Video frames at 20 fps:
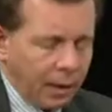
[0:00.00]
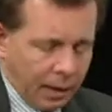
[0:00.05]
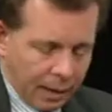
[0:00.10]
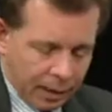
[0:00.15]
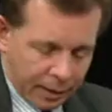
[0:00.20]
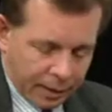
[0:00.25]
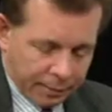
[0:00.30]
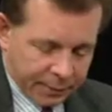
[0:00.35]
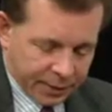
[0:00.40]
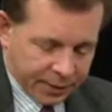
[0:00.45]

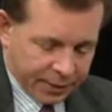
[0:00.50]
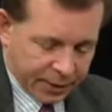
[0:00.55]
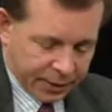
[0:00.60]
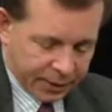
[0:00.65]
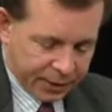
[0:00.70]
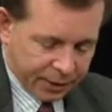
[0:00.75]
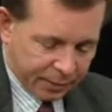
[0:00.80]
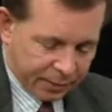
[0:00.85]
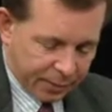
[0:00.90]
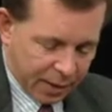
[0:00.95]
I'm going to turn
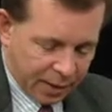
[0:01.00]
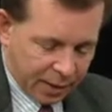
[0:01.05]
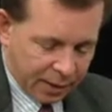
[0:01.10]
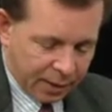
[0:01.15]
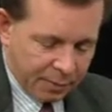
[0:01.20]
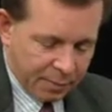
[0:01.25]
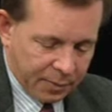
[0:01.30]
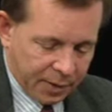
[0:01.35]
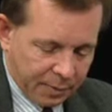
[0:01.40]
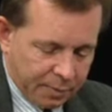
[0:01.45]

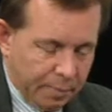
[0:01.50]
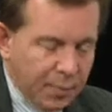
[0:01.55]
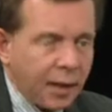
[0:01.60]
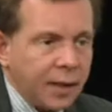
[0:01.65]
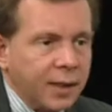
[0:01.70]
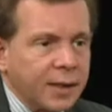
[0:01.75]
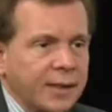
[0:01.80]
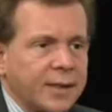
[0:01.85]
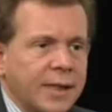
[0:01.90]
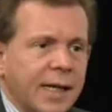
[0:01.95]
to
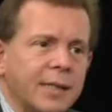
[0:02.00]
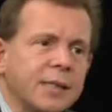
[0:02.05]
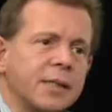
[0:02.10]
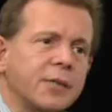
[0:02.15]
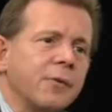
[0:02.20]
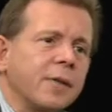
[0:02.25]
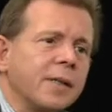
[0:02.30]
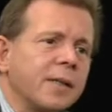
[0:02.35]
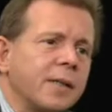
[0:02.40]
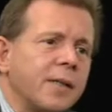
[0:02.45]
Marcus
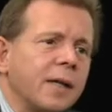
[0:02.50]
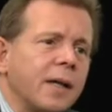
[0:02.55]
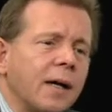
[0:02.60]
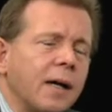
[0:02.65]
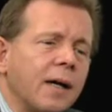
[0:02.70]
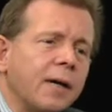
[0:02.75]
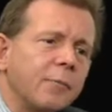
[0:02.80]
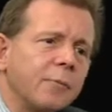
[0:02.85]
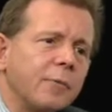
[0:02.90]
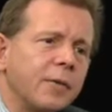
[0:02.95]
Asquiff.
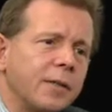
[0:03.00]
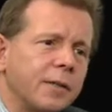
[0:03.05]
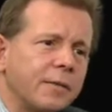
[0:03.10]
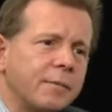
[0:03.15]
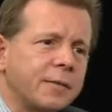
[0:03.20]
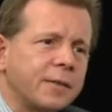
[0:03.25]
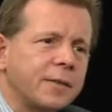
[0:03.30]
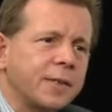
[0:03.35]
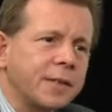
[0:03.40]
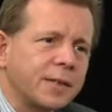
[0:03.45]
Would
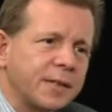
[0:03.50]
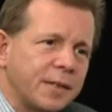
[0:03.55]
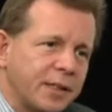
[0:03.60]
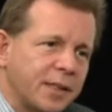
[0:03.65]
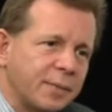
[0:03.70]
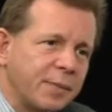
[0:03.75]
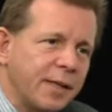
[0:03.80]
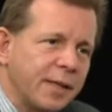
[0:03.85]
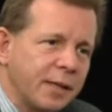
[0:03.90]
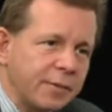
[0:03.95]
you just
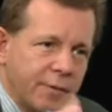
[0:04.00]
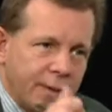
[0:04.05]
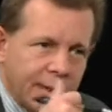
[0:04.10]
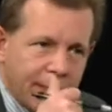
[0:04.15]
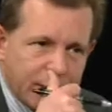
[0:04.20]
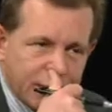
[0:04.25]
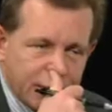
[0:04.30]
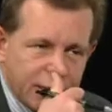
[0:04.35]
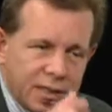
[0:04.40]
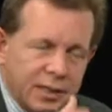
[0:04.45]
explain the
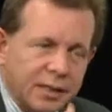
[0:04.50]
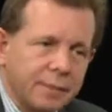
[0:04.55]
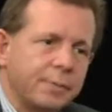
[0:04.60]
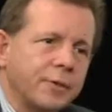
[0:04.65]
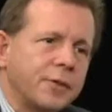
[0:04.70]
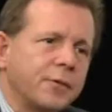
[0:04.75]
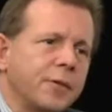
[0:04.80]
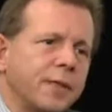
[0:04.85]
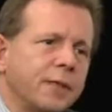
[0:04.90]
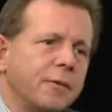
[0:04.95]
relationship
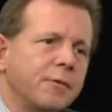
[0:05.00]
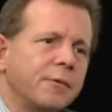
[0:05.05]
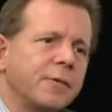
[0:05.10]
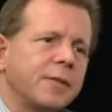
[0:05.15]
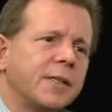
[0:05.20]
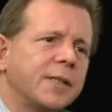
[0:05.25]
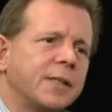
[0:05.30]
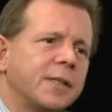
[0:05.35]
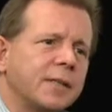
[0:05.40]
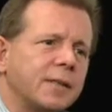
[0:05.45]
between
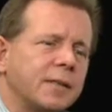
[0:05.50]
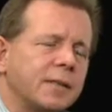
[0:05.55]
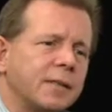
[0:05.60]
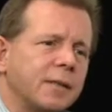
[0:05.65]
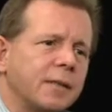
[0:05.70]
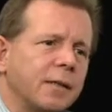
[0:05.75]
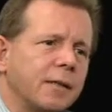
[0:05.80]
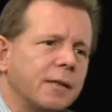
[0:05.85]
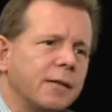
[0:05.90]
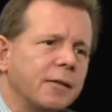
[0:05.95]
North East
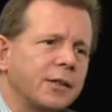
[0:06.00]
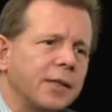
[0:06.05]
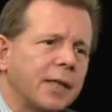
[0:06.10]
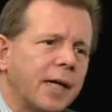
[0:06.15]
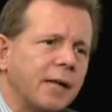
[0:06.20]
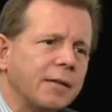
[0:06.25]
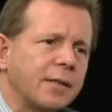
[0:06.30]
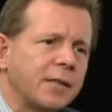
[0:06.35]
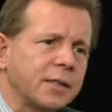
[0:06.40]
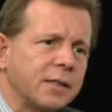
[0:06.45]
Lincolnshire
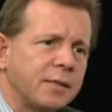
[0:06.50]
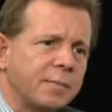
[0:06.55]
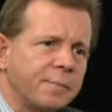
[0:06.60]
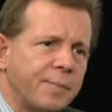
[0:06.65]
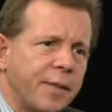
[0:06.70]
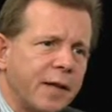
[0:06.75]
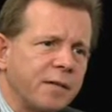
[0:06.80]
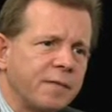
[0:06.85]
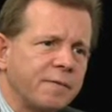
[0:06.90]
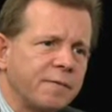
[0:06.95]
Council
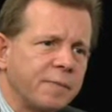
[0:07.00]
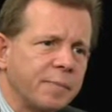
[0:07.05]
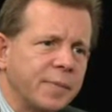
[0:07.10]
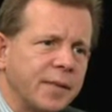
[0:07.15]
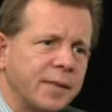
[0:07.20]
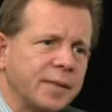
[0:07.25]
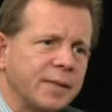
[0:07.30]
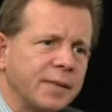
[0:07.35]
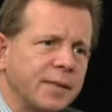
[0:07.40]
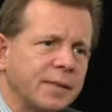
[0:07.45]
and Belford
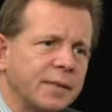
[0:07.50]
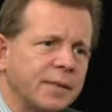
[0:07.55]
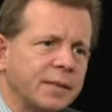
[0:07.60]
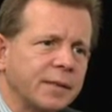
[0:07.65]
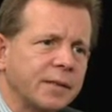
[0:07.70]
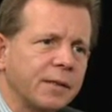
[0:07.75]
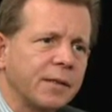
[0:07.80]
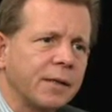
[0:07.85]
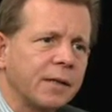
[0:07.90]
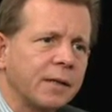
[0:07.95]
BT?
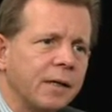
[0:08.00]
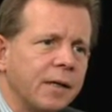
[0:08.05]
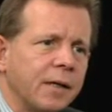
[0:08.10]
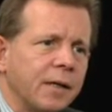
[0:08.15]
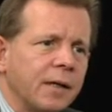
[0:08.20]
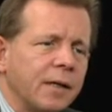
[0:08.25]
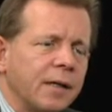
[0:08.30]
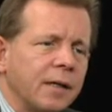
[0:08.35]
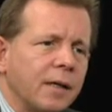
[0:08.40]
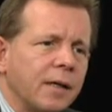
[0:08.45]
Is there
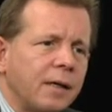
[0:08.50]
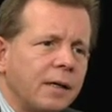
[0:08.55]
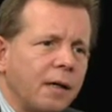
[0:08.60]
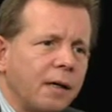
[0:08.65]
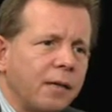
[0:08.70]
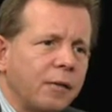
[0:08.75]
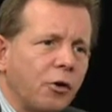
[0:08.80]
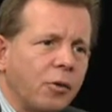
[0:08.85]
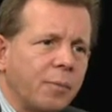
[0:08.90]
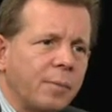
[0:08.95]

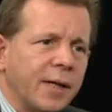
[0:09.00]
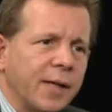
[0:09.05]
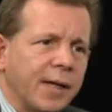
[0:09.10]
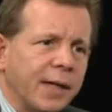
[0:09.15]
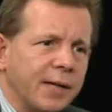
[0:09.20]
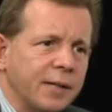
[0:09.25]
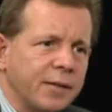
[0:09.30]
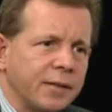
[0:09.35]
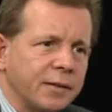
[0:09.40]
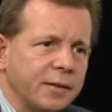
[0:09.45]
an
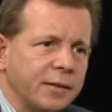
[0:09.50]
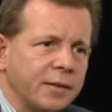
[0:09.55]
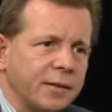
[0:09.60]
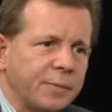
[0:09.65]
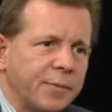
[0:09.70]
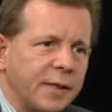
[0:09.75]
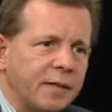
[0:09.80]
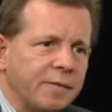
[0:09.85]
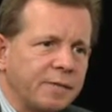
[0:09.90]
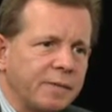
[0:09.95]
obligation
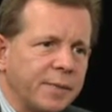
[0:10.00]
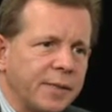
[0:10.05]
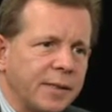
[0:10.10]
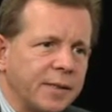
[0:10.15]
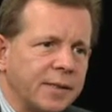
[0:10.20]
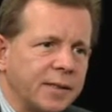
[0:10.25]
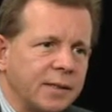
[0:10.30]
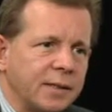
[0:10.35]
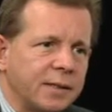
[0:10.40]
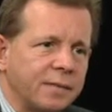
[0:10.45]
to Belford
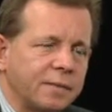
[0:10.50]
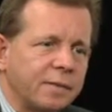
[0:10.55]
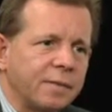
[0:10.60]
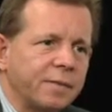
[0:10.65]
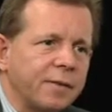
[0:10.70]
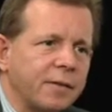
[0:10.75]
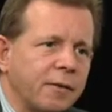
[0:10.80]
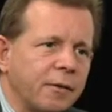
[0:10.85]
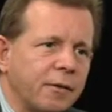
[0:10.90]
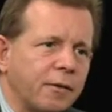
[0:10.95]
BT to
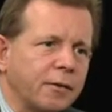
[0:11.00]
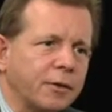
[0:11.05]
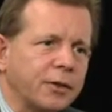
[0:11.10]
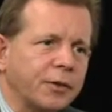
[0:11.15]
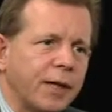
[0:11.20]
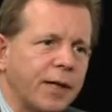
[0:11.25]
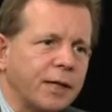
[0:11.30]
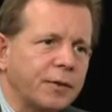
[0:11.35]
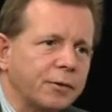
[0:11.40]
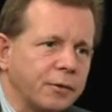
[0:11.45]
fulfil a
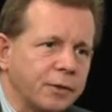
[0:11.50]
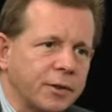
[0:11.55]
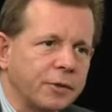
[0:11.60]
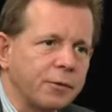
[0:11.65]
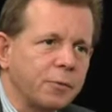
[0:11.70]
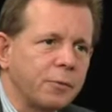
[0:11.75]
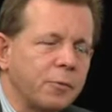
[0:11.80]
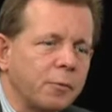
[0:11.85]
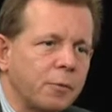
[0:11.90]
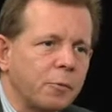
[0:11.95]
contract or
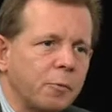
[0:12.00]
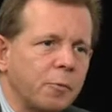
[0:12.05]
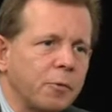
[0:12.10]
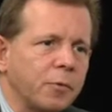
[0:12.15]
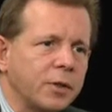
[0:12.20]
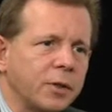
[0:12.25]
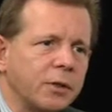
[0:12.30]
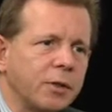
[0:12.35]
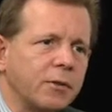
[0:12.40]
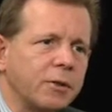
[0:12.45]
to
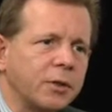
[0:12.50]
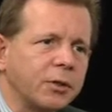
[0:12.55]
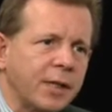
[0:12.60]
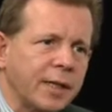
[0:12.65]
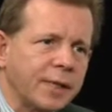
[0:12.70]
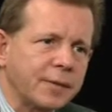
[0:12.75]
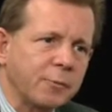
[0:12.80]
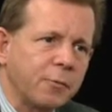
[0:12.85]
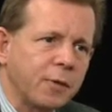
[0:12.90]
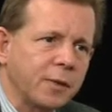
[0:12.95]
award a
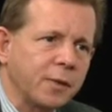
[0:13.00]
contract?